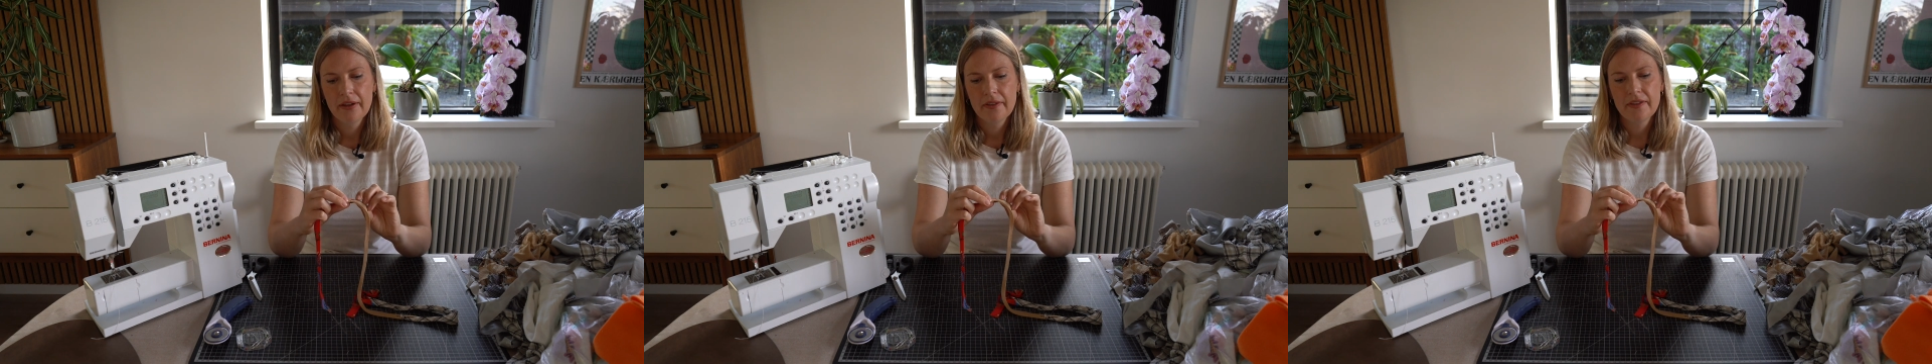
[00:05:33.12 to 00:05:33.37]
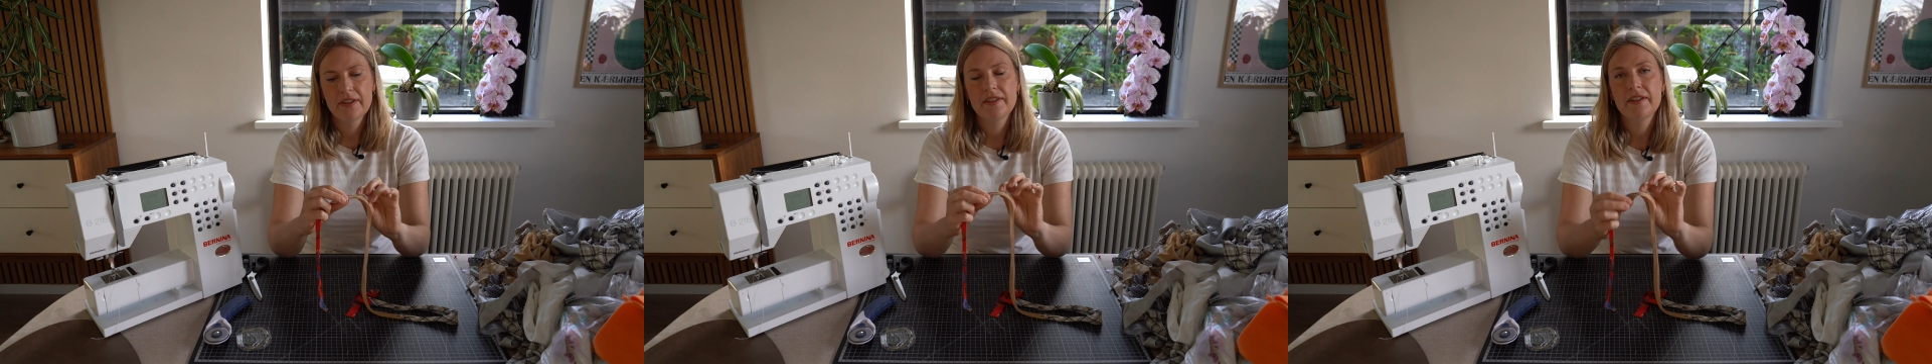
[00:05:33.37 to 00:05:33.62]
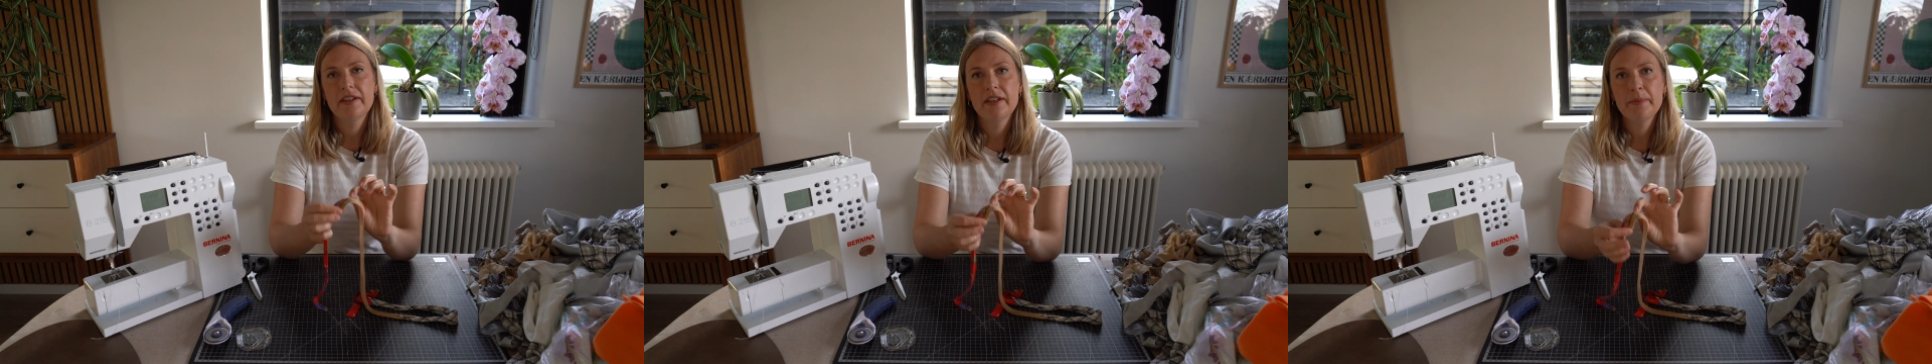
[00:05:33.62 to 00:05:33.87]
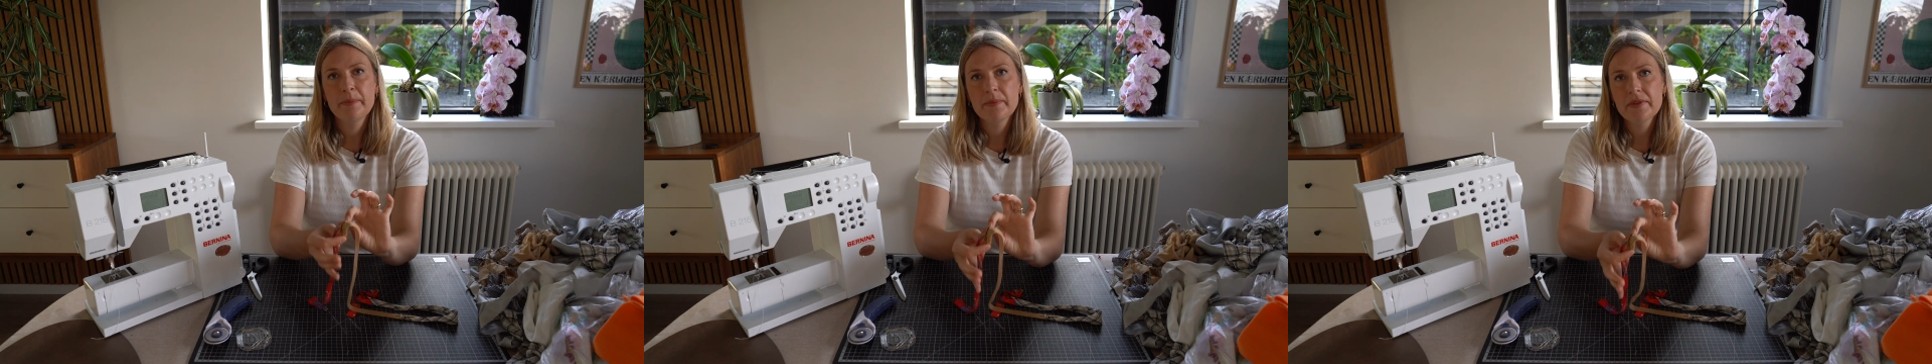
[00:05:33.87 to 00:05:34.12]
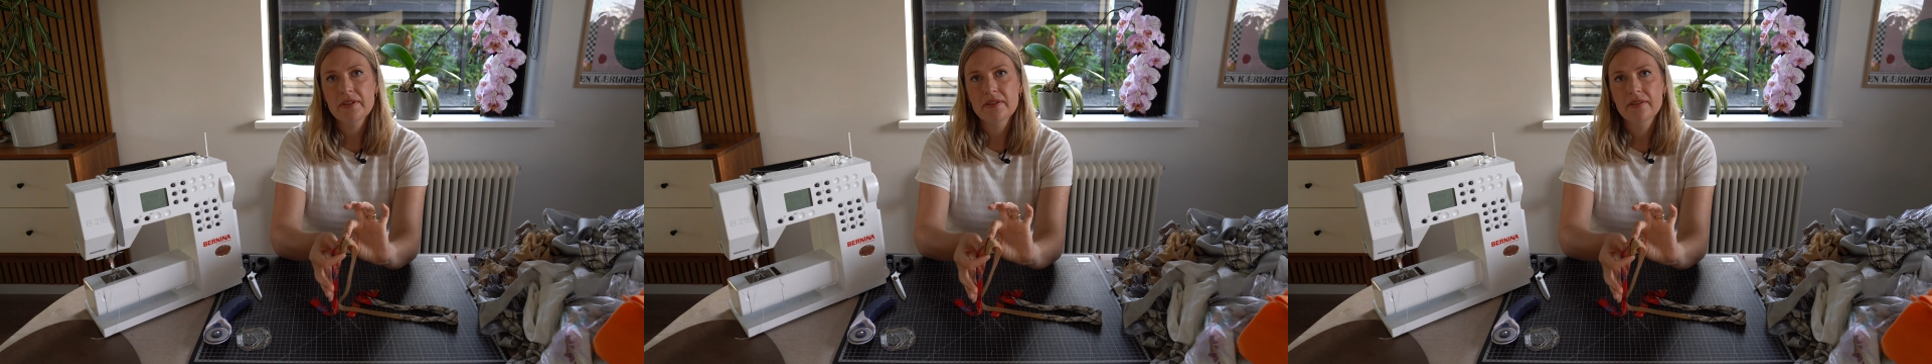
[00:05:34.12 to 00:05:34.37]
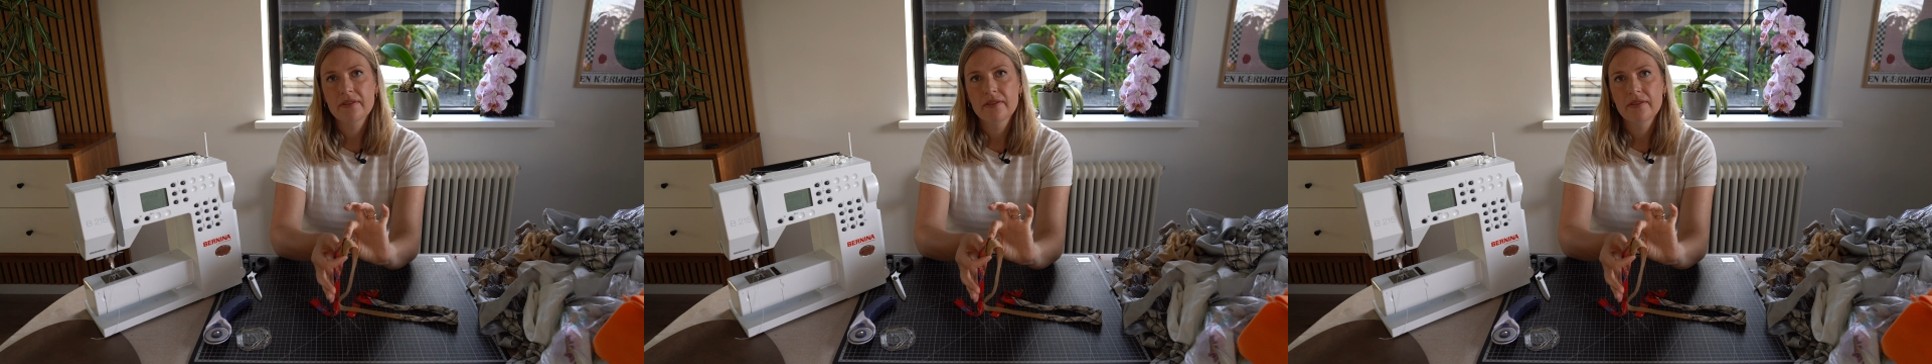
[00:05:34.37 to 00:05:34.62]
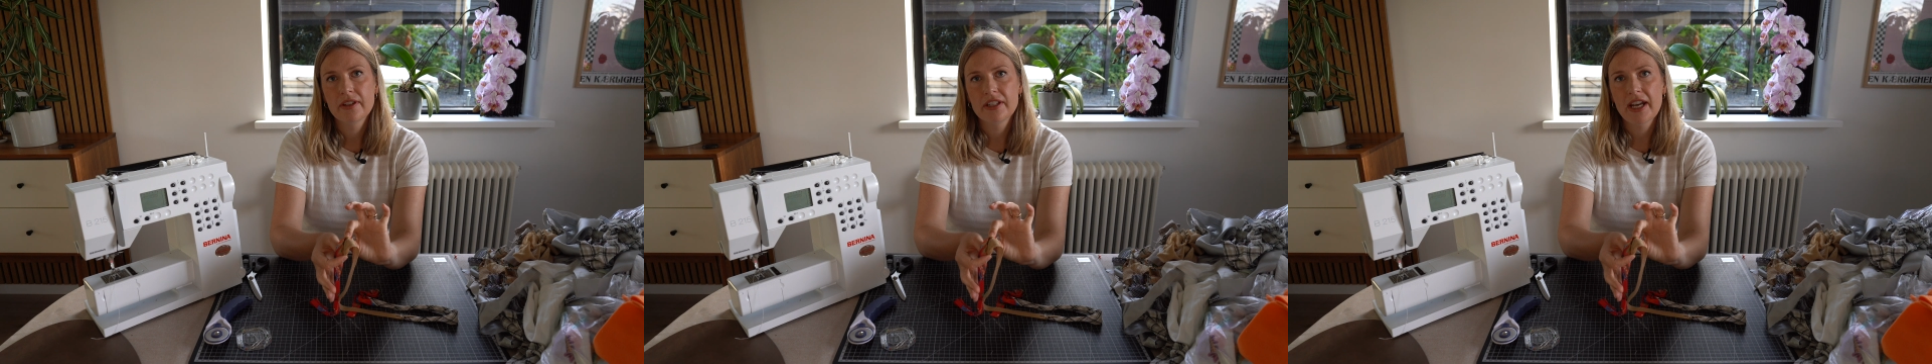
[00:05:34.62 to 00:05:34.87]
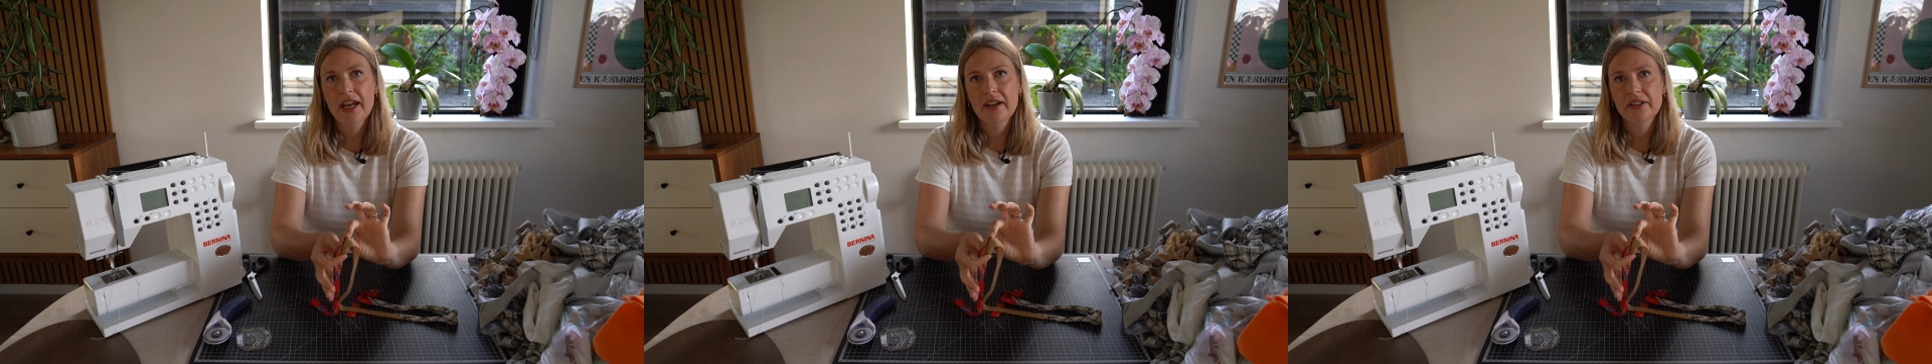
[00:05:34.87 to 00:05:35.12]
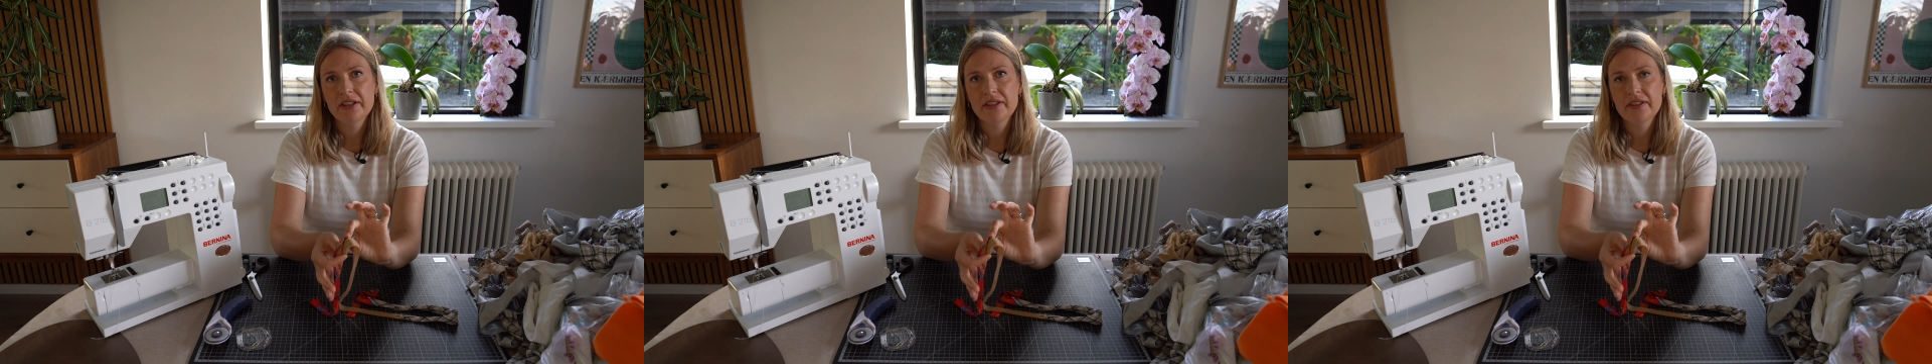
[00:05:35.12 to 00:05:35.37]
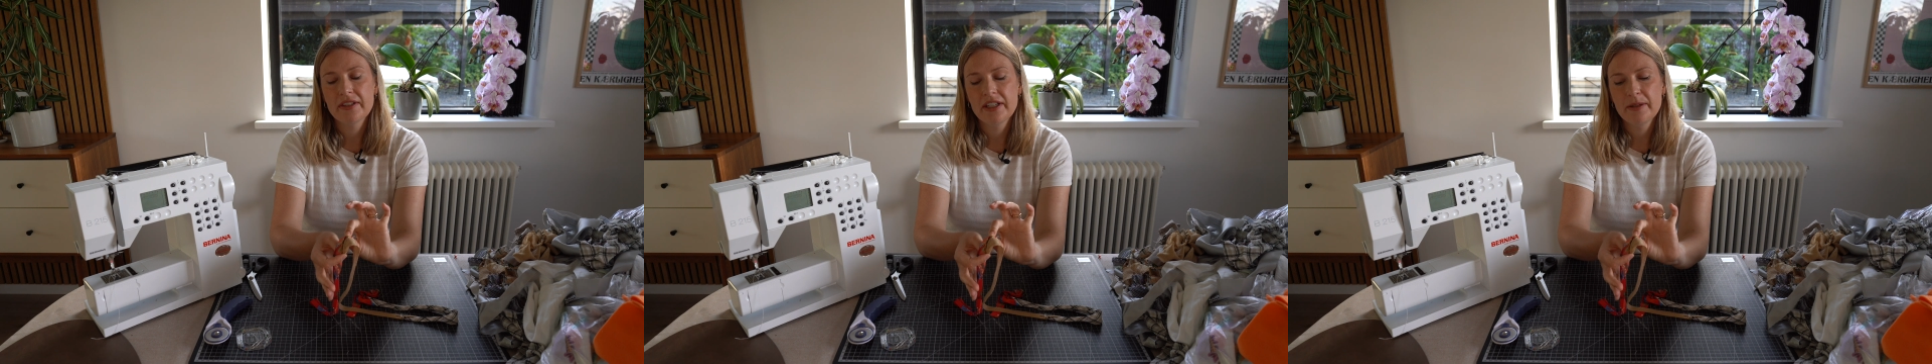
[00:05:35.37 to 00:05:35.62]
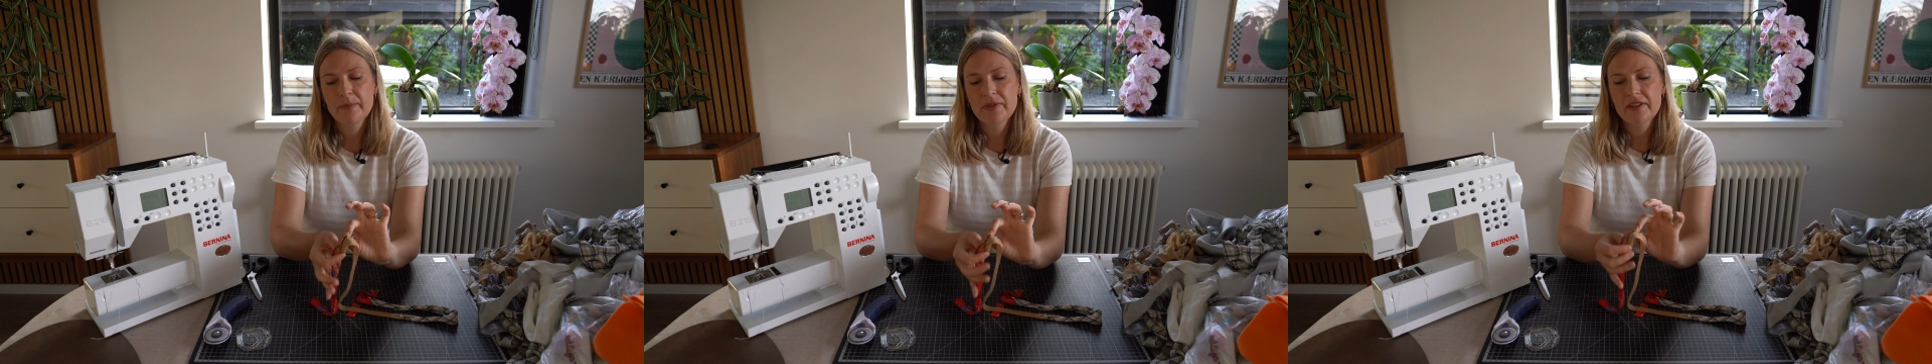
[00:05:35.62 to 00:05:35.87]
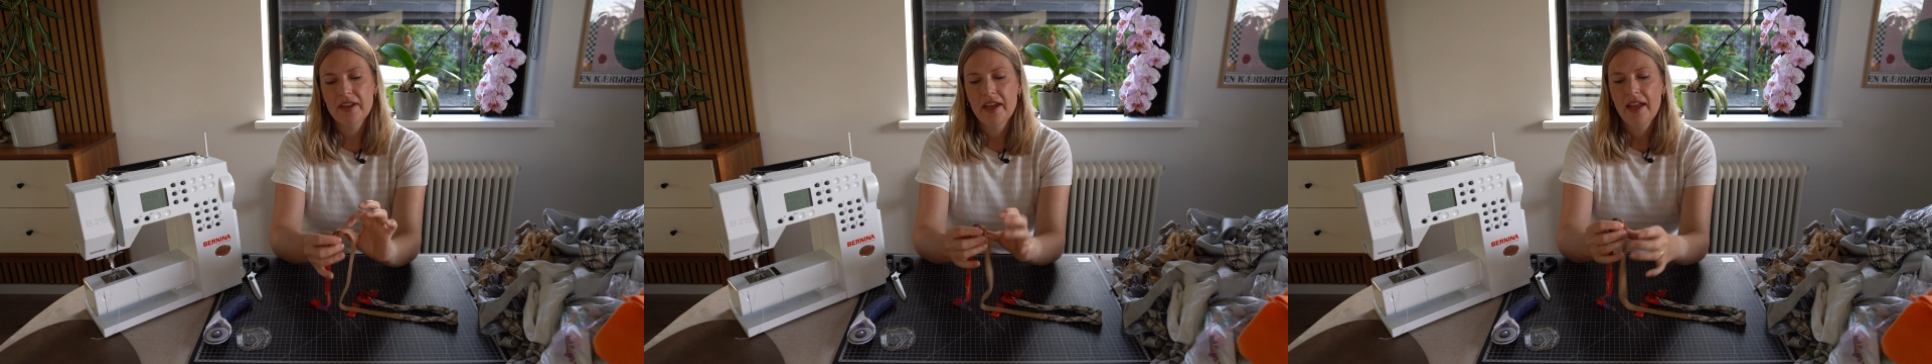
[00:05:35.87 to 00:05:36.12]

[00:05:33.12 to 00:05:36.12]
the seams, the diagonal seams,